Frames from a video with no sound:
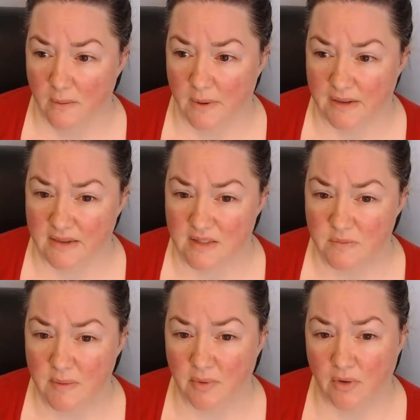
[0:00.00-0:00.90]
But these
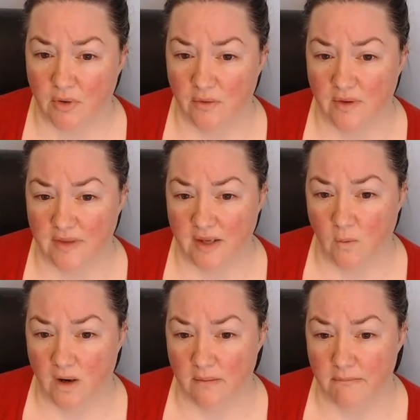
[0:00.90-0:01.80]
people that they
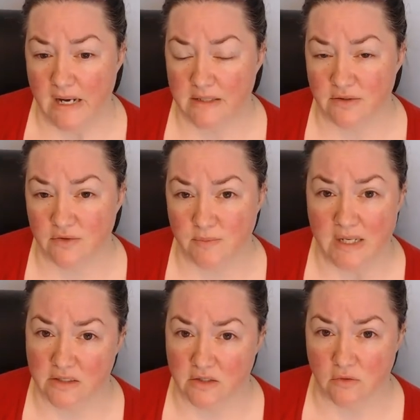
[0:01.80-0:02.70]
wanted me to
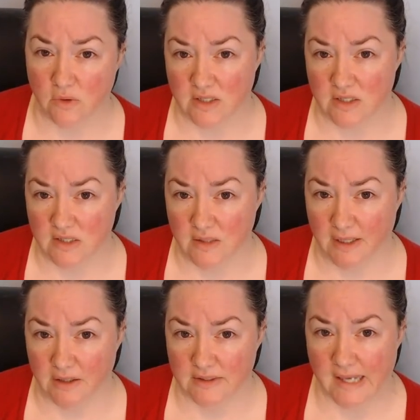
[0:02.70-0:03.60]
speak to with these emails